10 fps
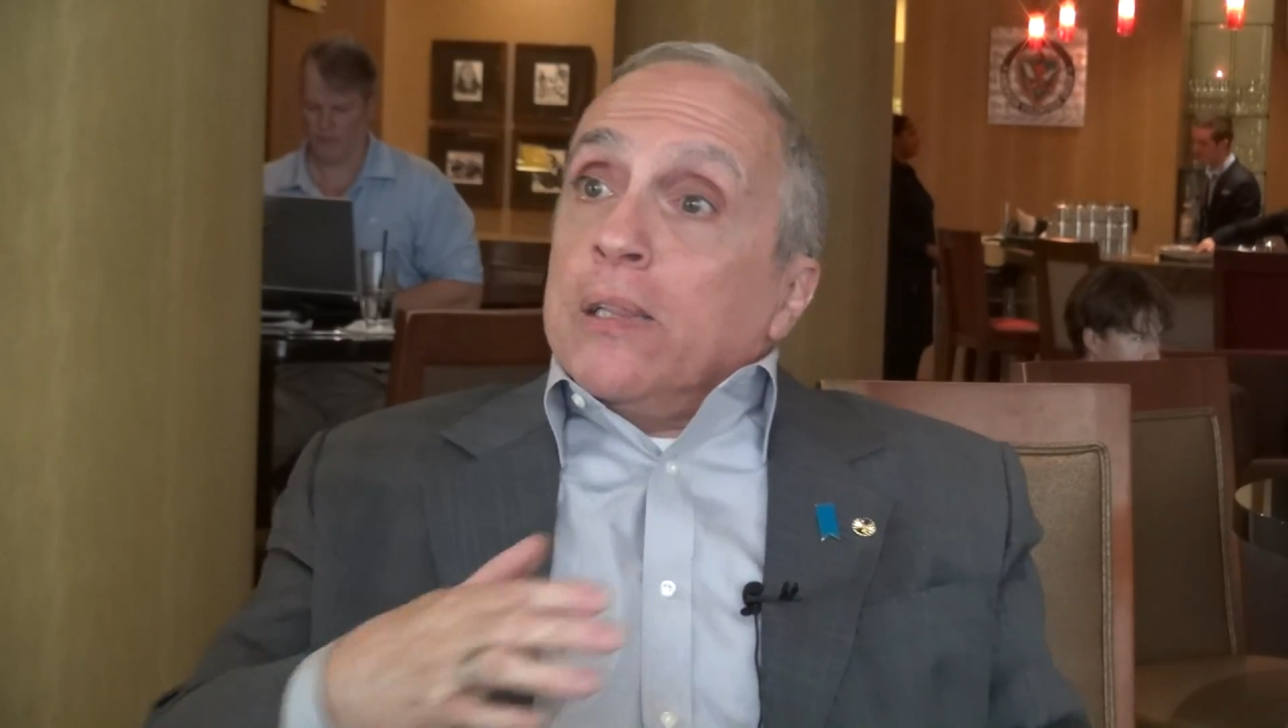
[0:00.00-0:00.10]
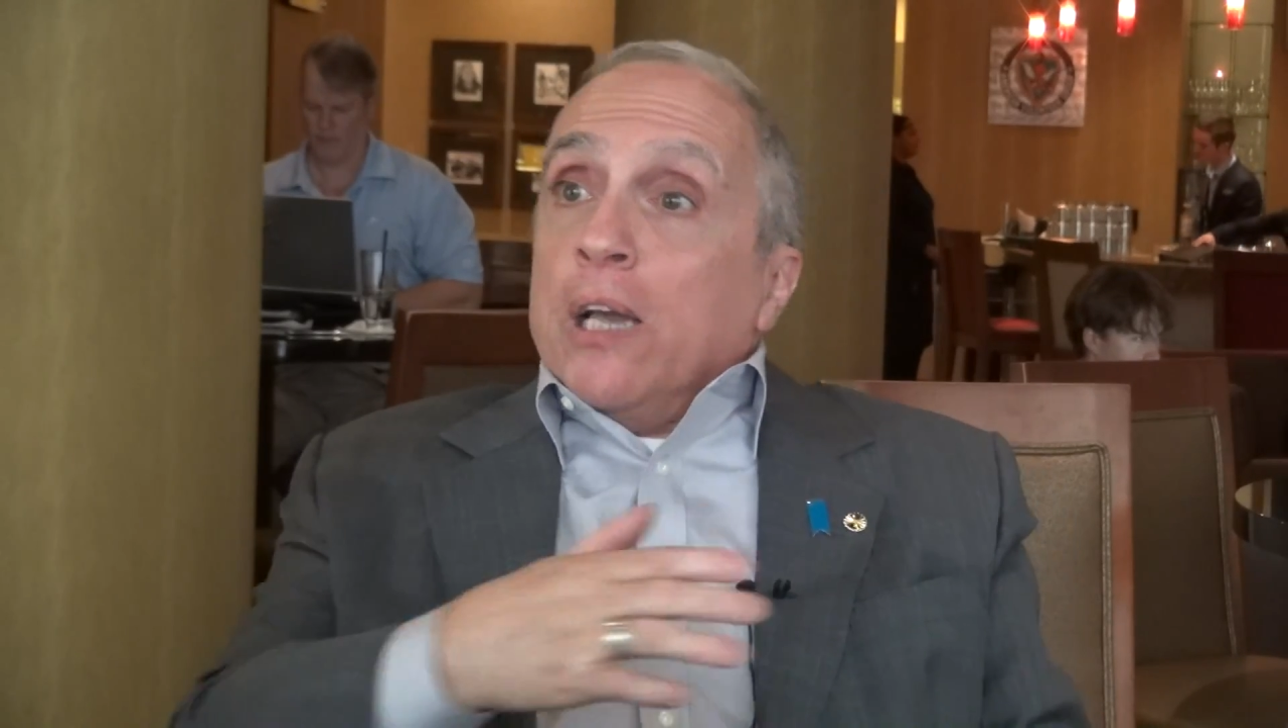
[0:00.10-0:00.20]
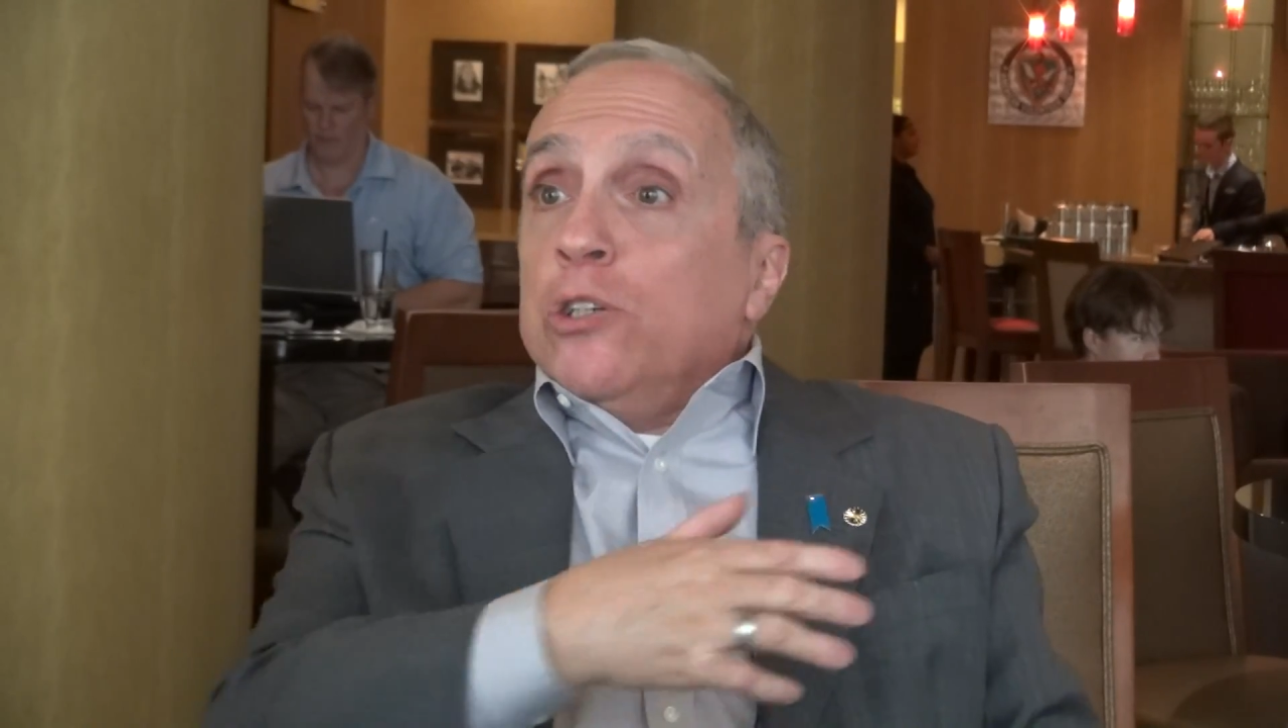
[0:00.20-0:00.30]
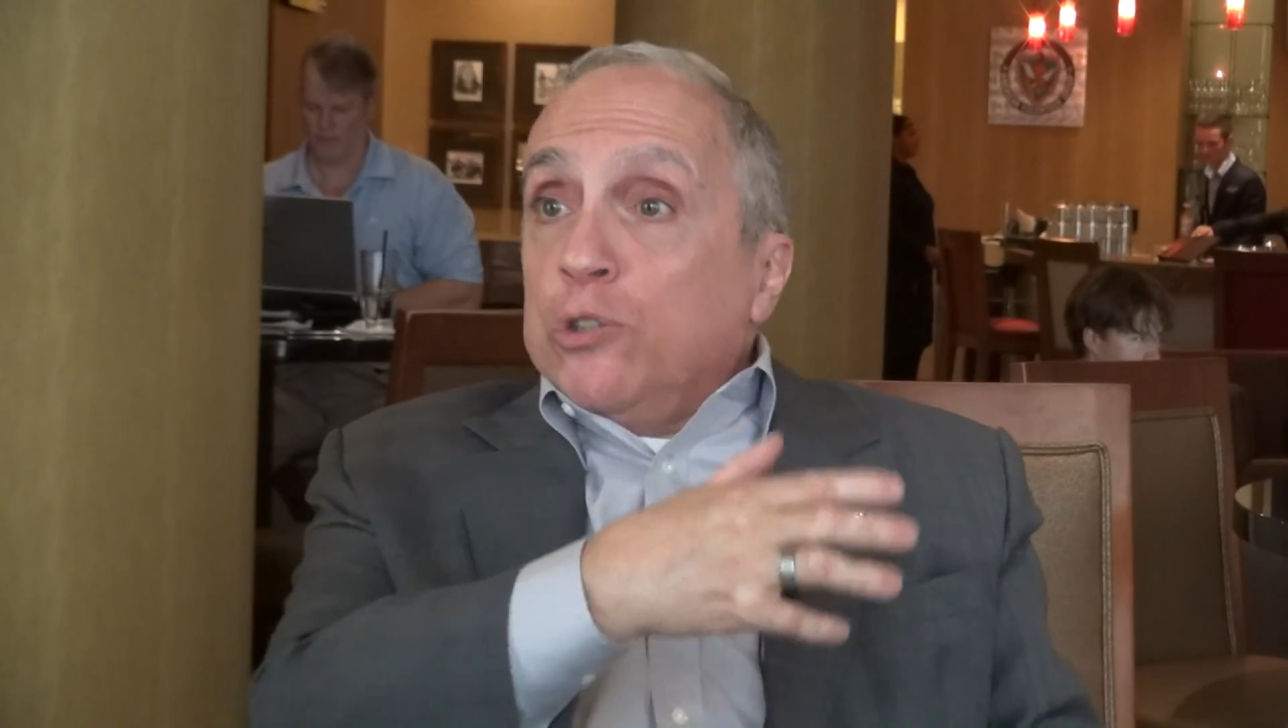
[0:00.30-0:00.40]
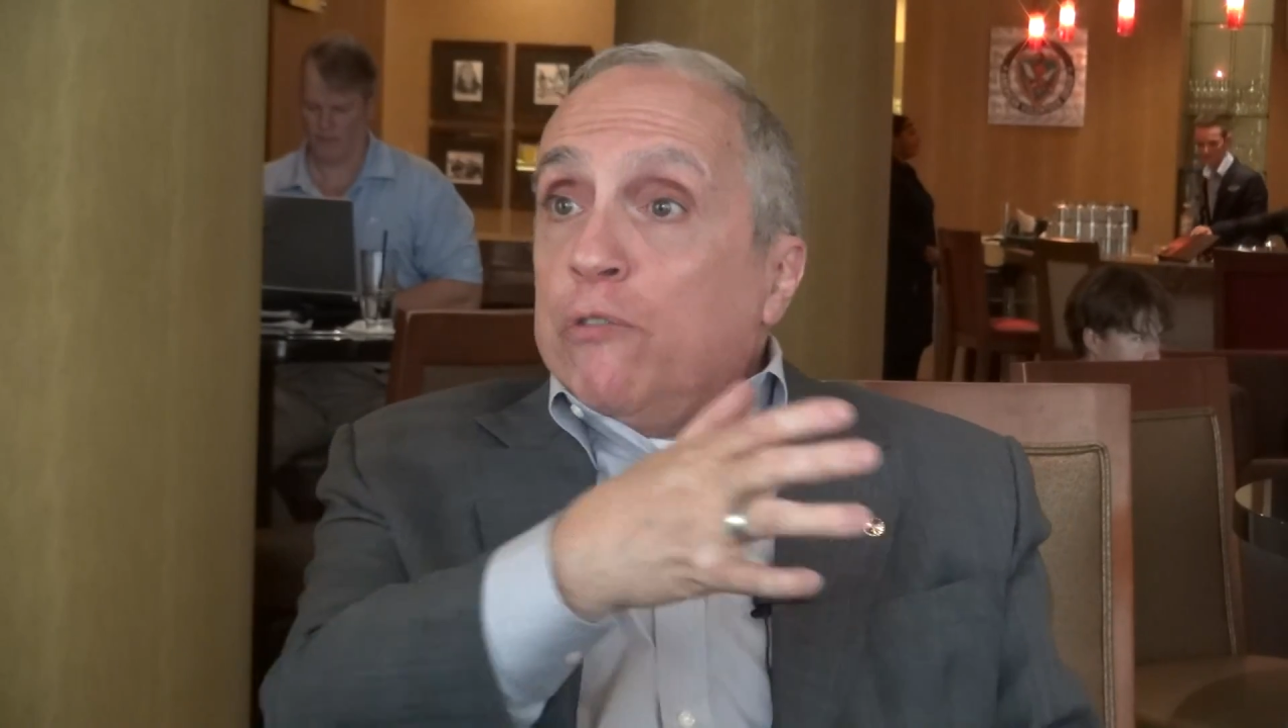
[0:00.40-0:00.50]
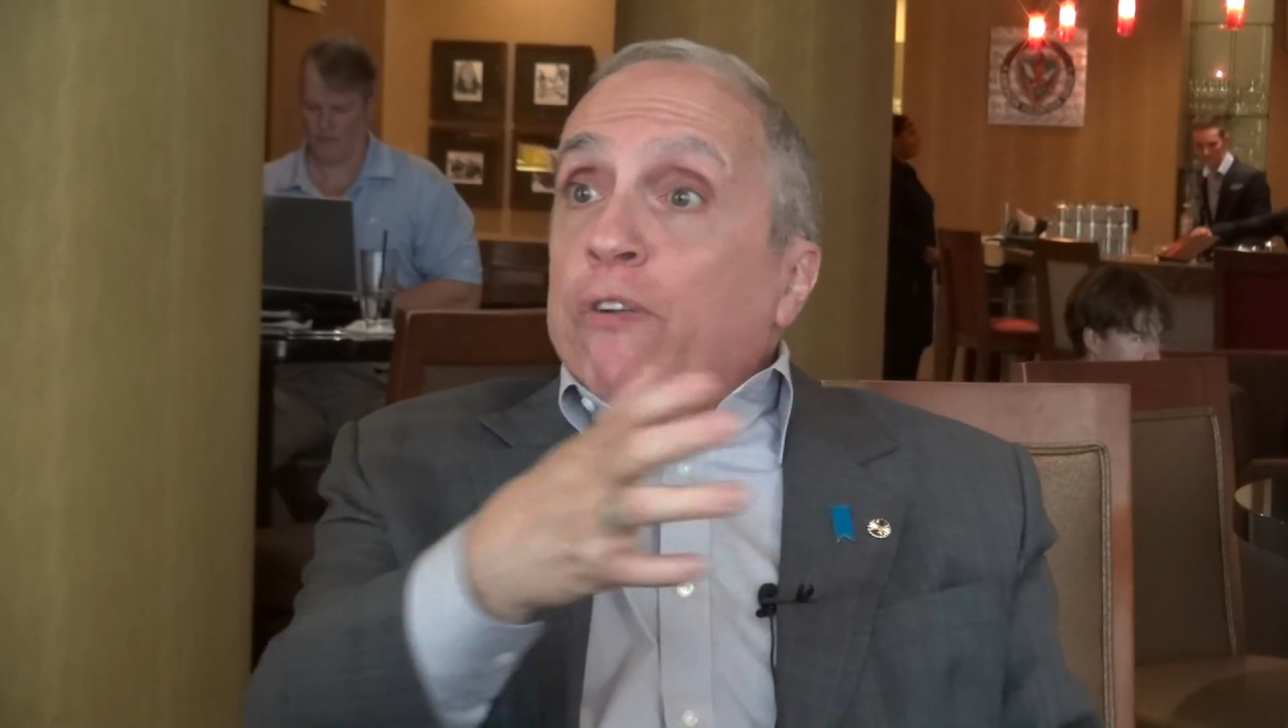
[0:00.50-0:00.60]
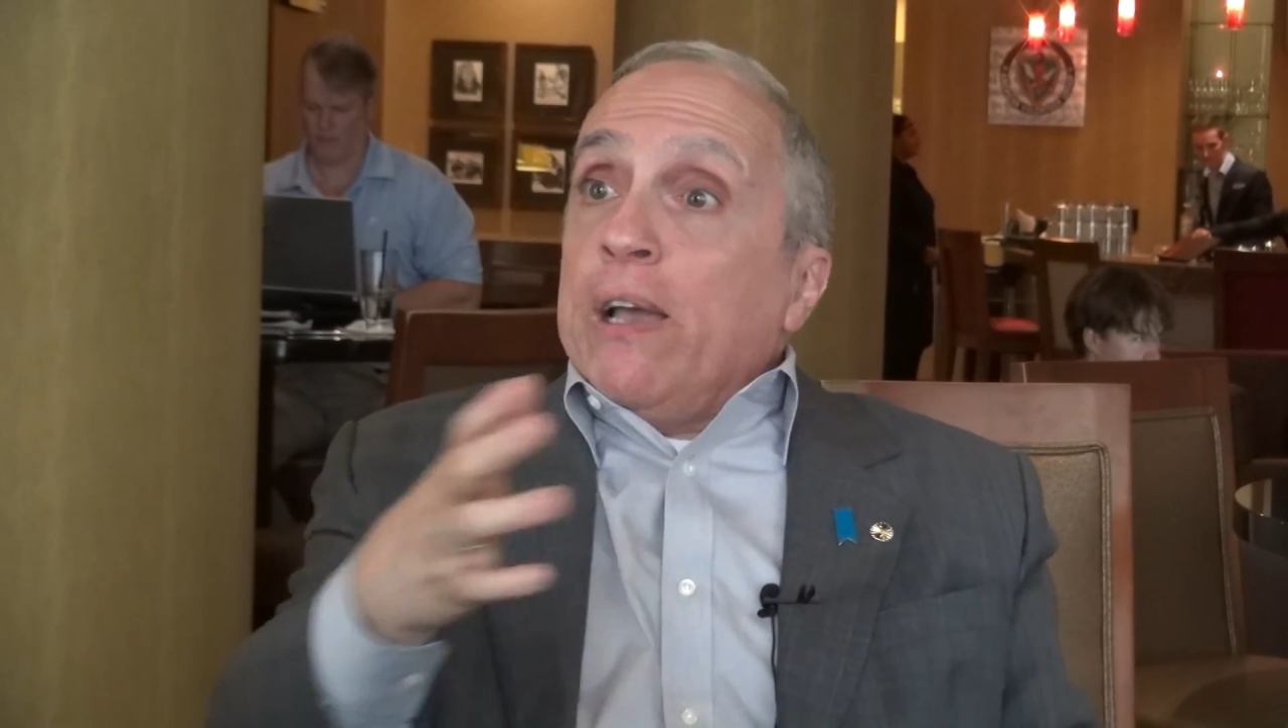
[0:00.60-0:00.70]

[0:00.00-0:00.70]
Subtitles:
They used it for